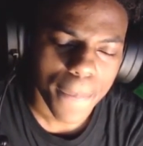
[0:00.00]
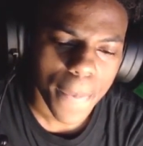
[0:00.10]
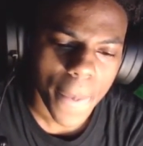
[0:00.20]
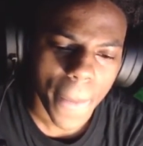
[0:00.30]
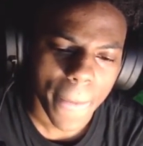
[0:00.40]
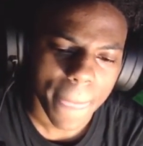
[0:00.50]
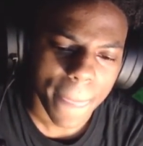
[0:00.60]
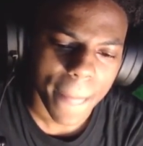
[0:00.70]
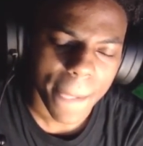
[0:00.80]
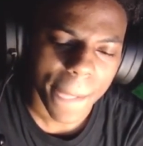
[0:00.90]
Most of them
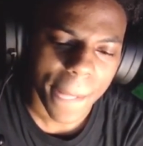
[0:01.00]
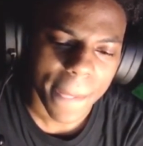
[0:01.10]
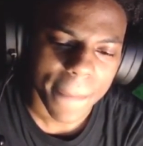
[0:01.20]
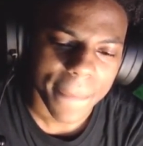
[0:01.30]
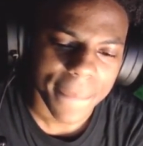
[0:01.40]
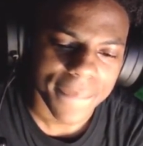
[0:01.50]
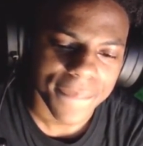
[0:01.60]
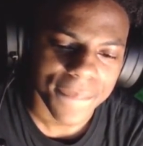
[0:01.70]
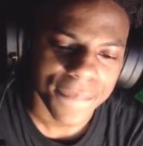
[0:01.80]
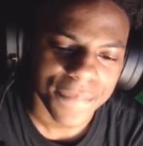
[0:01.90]
are just my friends.
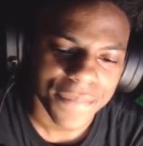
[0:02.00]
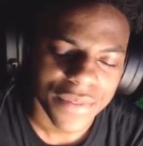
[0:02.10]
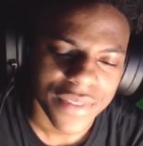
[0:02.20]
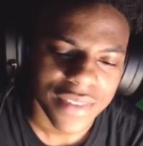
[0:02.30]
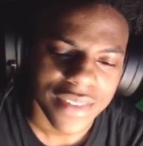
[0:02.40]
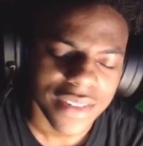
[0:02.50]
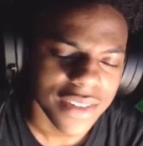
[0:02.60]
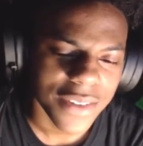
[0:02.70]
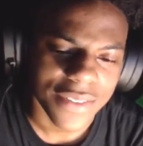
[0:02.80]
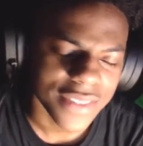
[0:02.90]

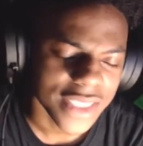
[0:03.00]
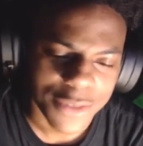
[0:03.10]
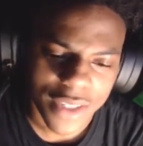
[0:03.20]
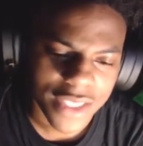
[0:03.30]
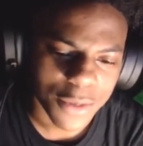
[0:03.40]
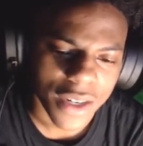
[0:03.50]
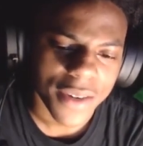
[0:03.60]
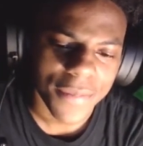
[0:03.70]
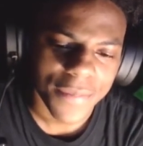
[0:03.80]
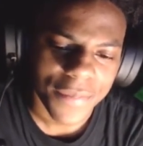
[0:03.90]
Oh, just friends,
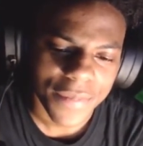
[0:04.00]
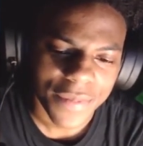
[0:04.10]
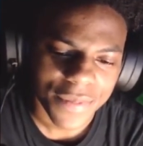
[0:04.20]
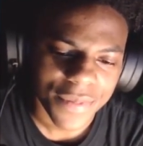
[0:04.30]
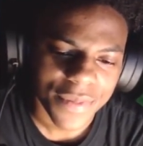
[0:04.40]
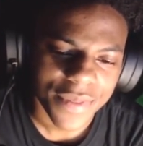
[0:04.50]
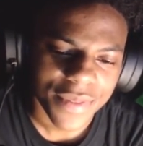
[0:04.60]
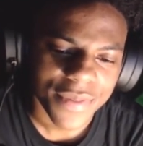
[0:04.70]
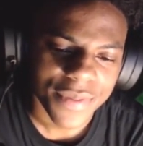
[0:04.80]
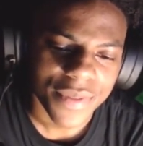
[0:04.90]
right? Mm-hmm.
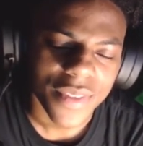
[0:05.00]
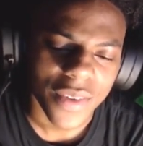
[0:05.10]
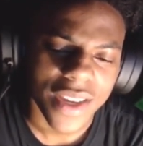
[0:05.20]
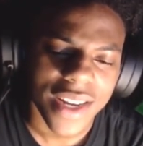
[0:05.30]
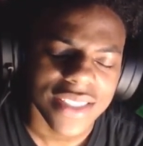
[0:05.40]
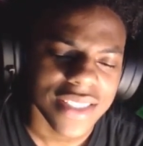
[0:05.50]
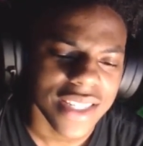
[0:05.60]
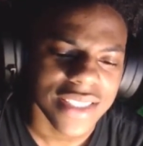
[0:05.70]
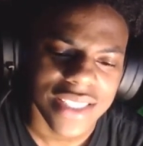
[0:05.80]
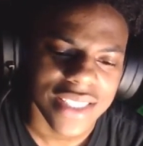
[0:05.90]
Okay, that's
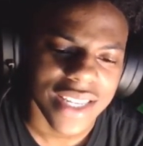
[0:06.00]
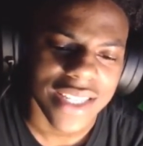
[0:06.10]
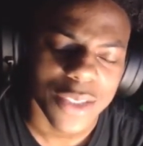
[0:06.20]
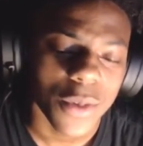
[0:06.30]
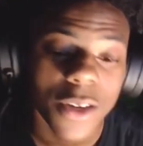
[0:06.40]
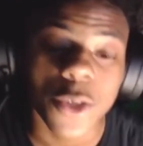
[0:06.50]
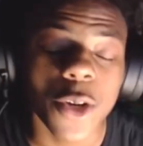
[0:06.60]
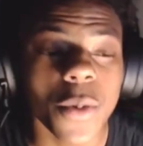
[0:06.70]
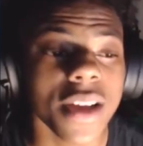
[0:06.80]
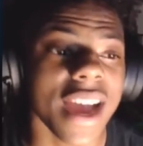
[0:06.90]
nice. That's nice. Well, you
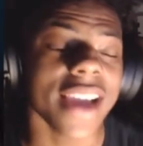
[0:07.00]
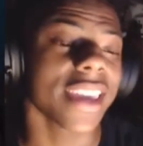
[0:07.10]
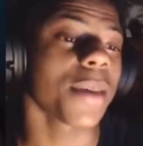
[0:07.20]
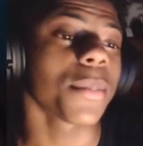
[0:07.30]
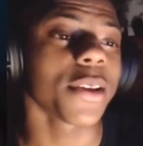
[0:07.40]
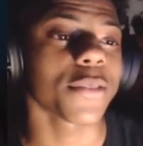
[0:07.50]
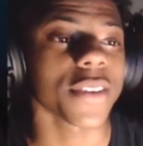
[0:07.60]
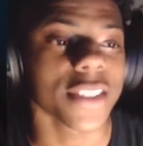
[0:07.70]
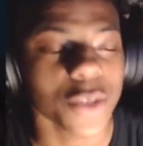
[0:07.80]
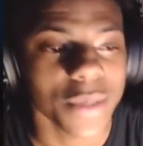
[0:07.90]
know what? I can not be your
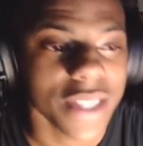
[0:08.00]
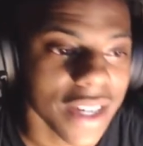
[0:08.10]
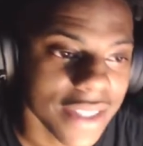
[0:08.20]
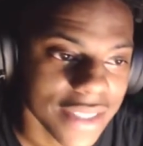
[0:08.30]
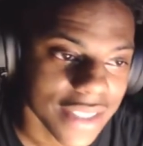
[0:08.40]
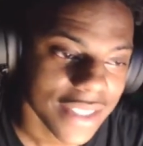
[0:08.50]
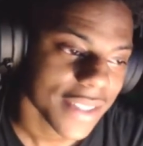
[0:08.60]
friend to be honest.